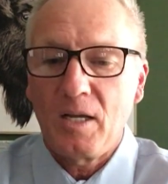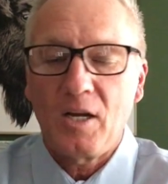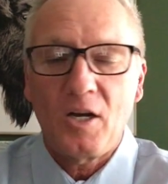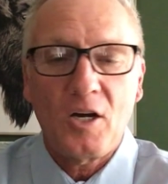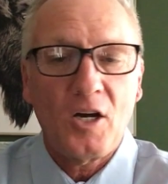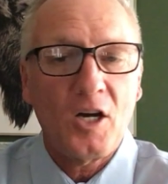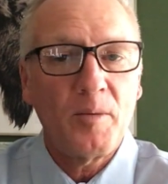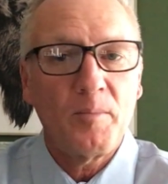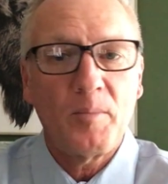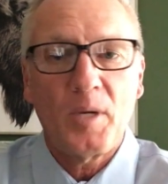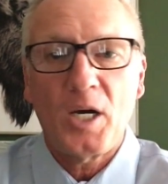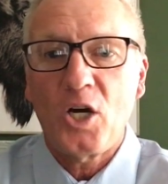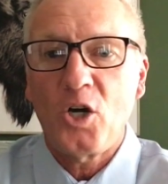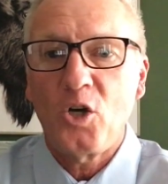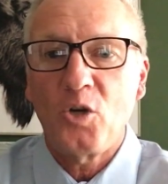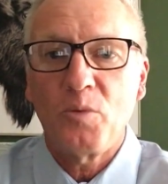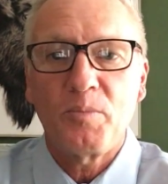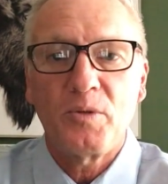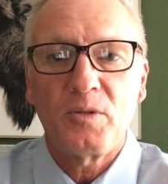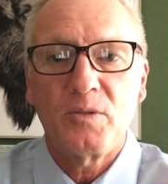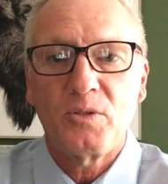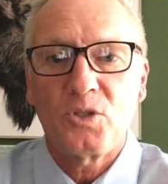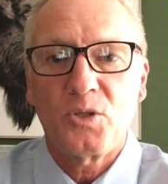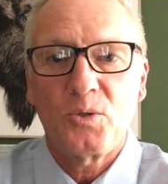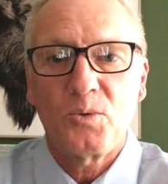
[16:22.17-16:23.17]
I'm
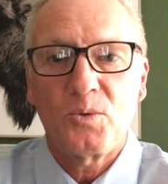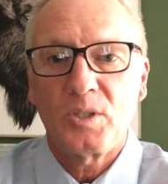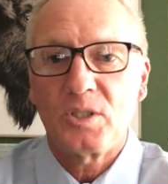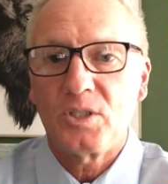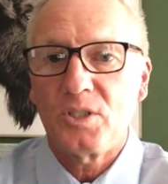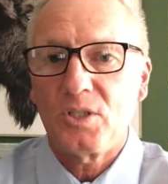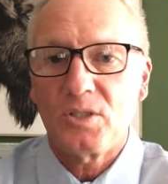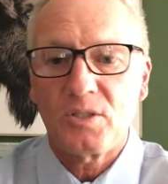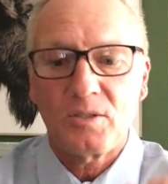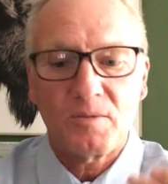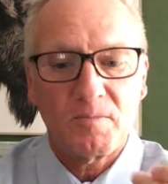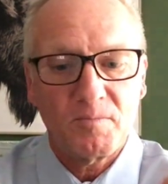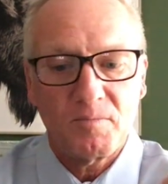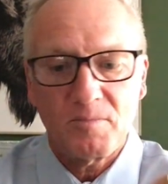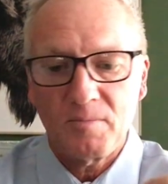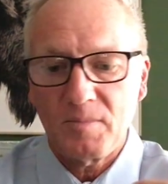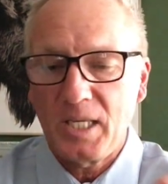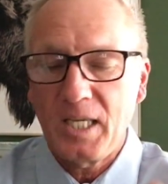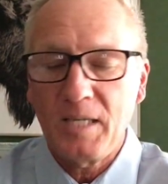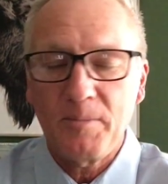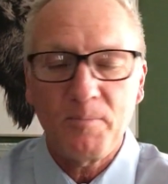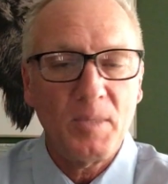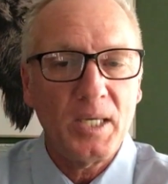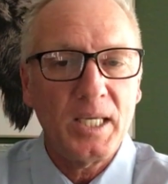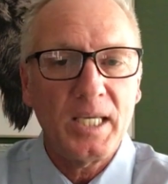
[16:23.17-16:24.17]
open to it. Just
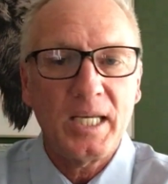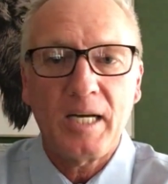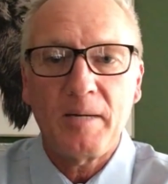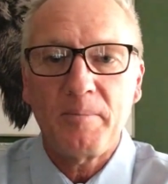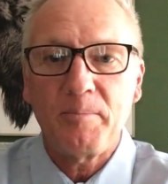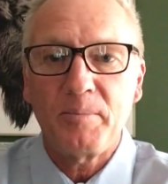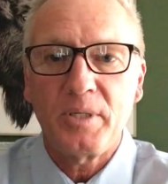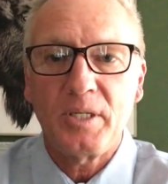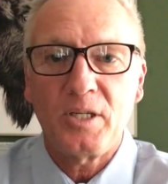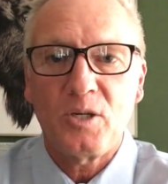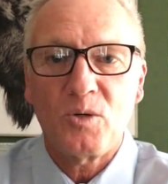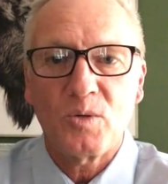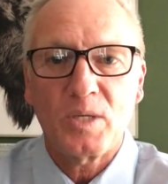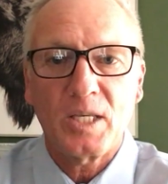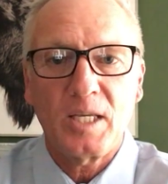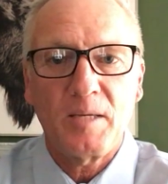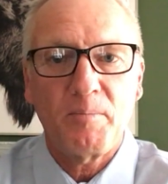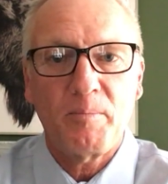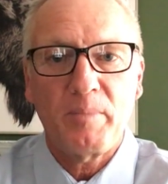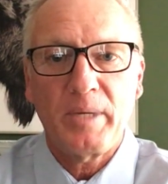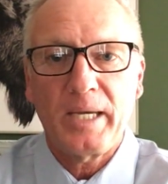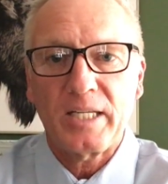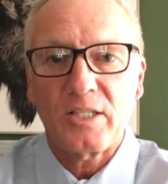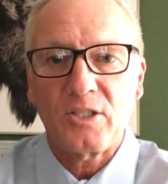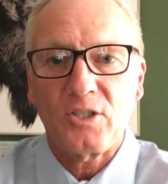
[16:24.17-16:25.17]
hit me up and I'll
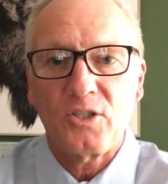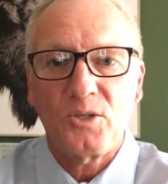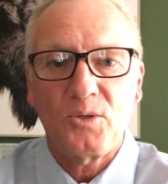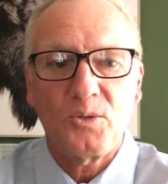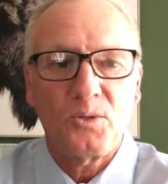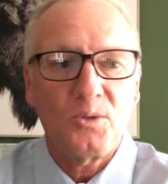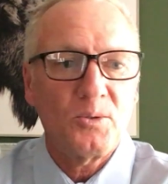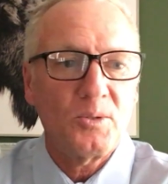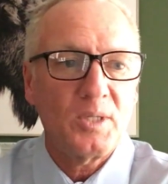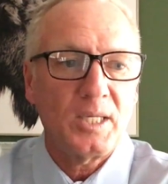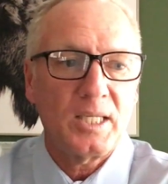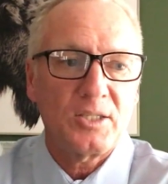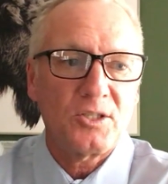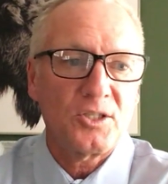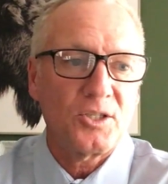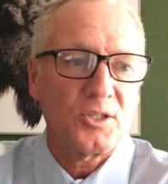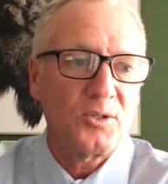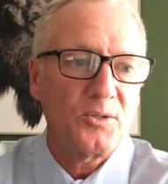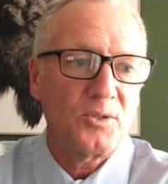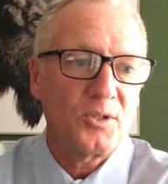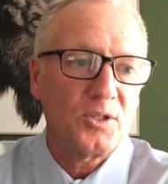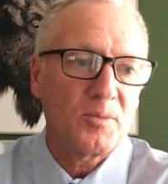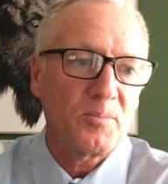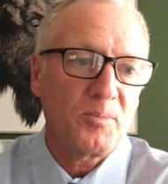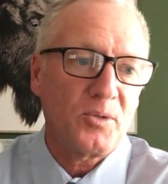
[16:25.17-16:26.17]
get back to you as
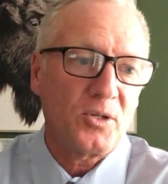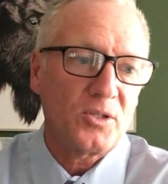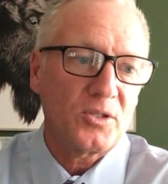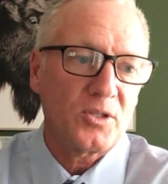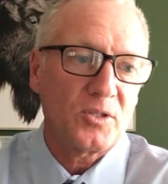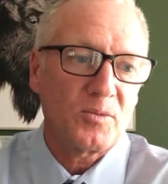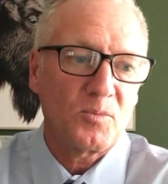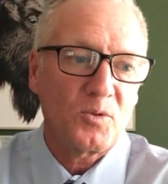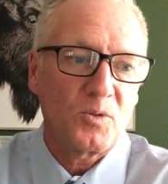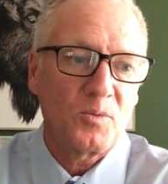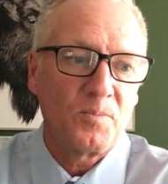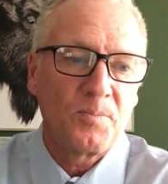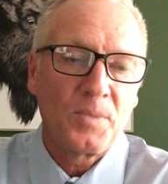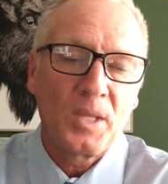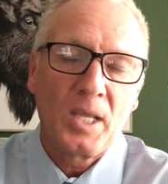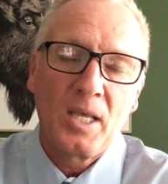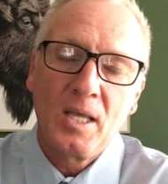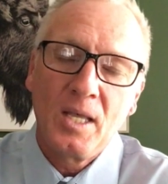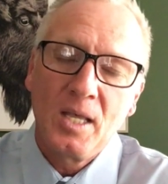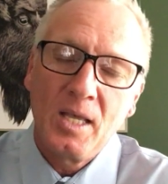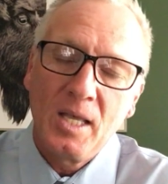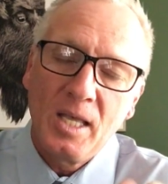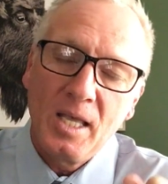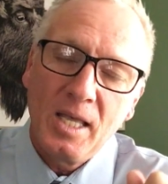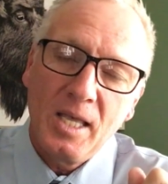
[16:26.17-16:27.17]
soon as possible.
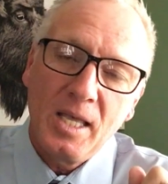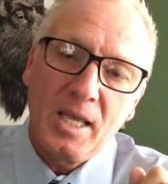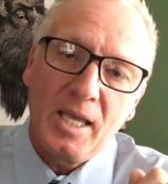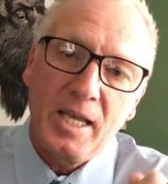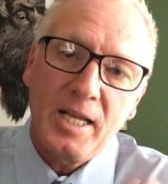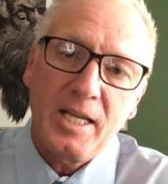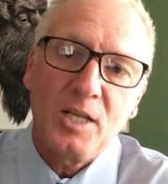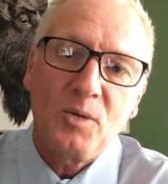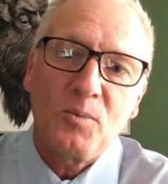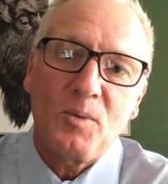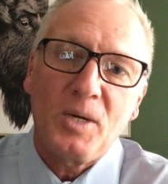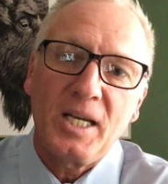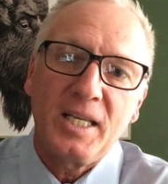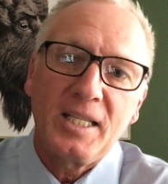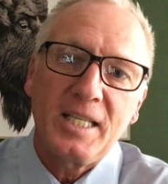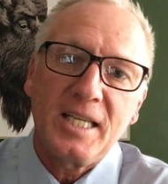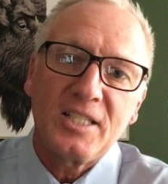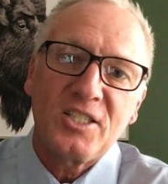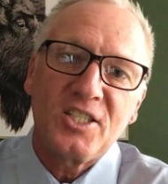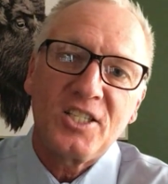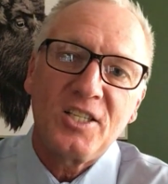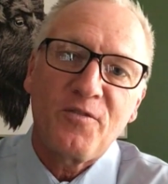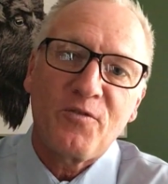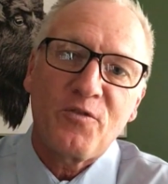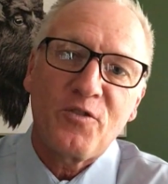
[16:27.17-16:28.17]
Anyway,
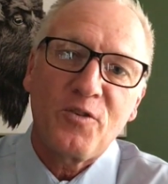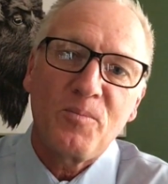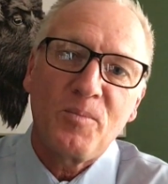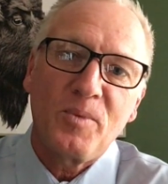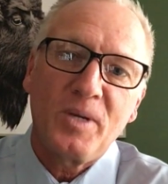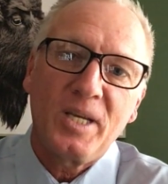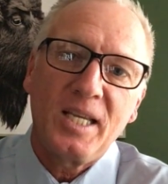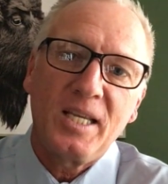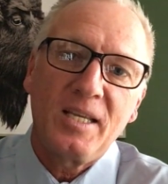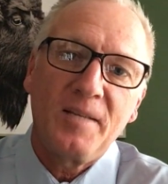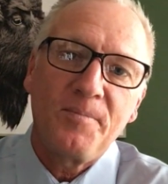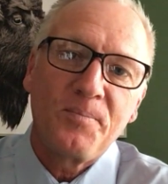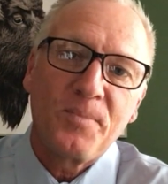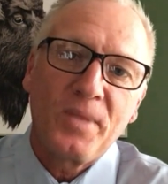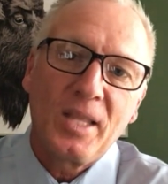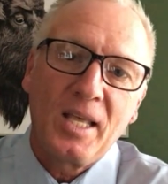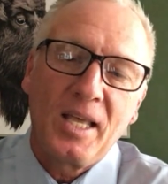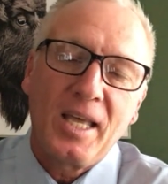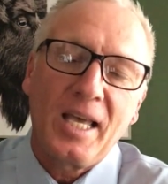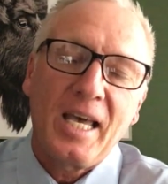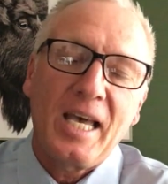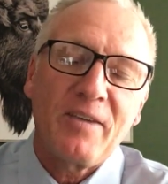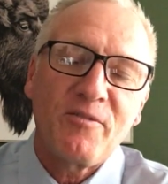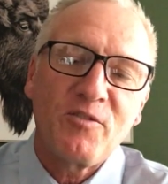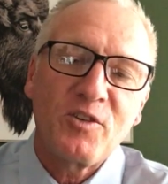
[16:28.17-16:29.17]
that's it from me.
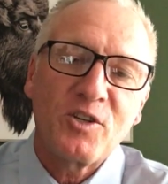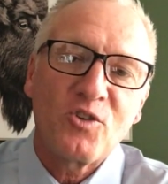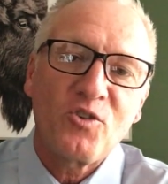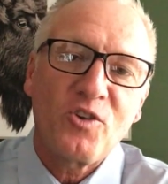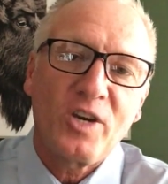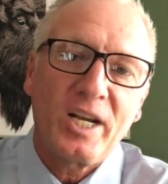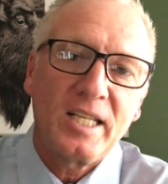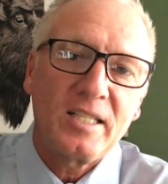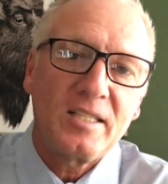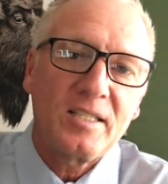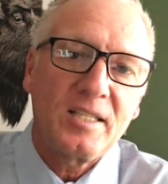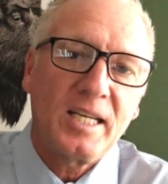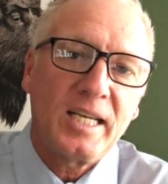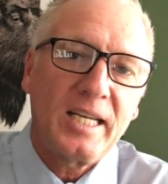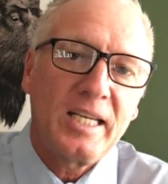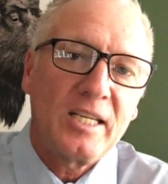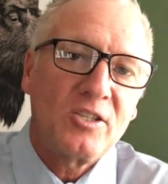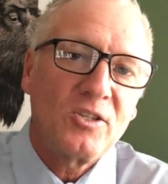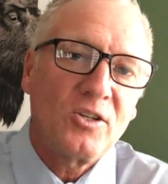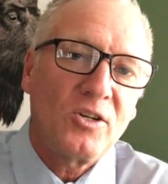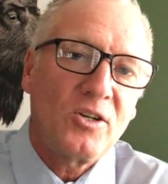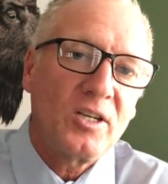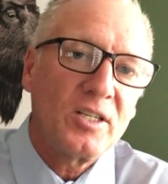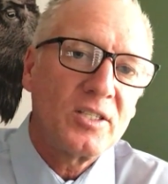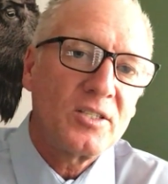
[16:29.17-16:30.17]
Have a great day,
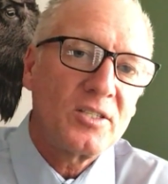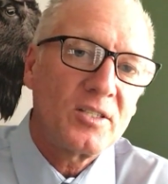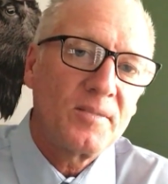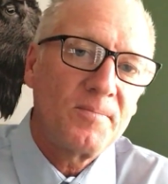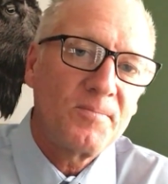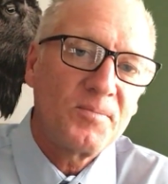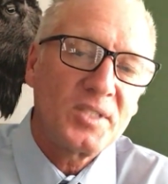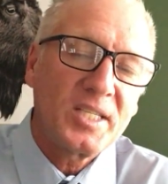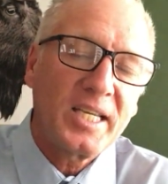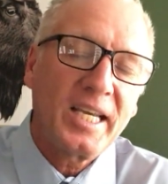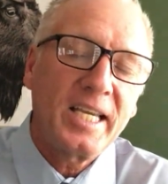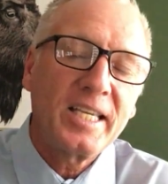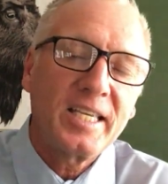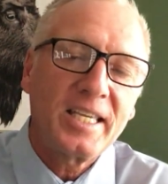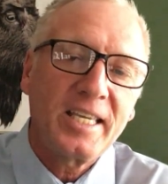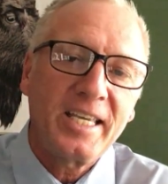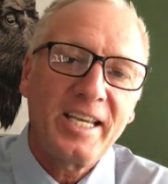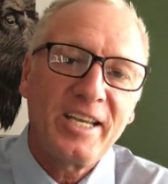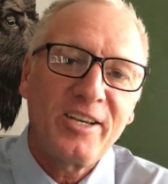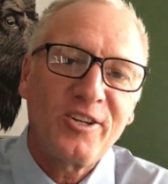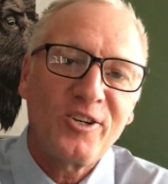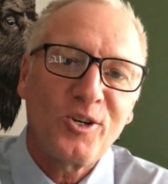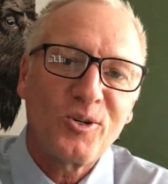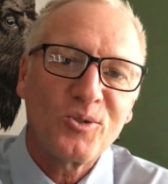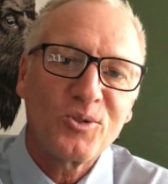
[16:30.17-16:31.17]
guys. Take
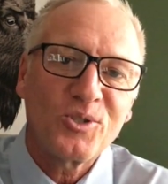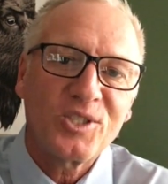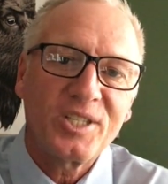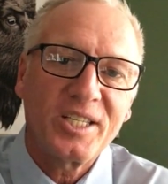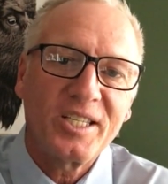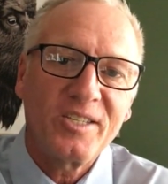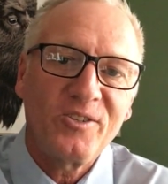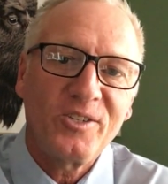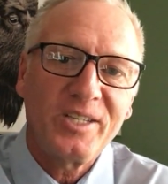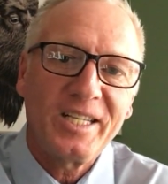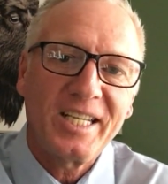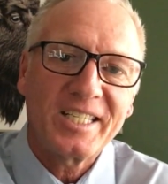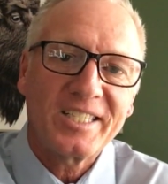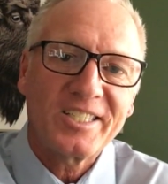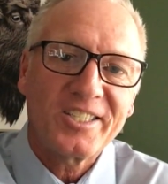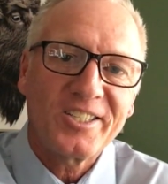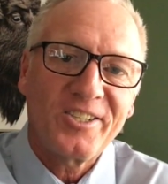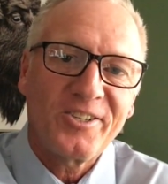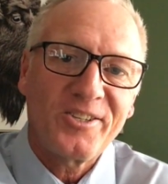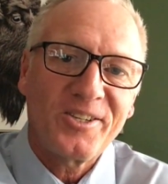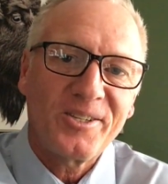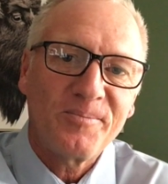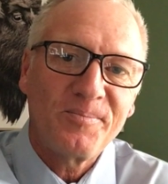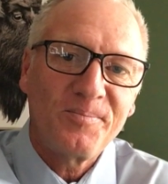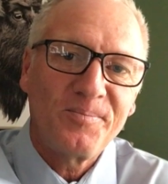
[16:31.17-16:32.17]
care, and I'll see you next
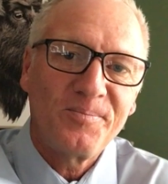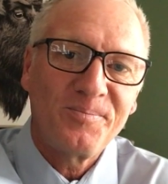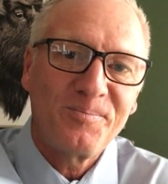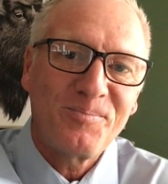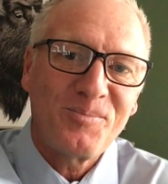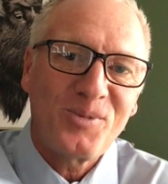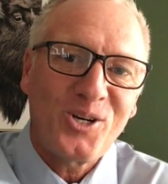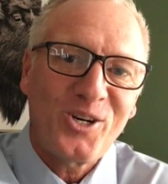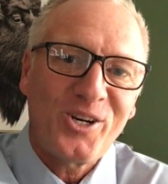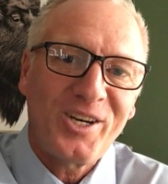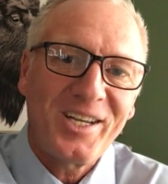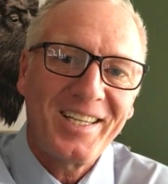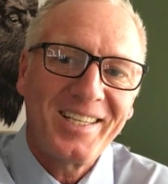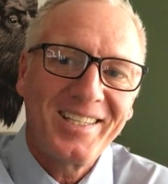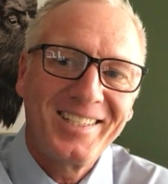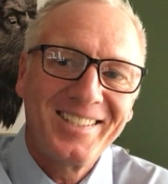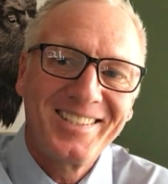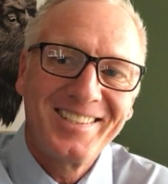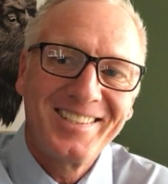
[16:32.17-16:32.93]
time. Bye.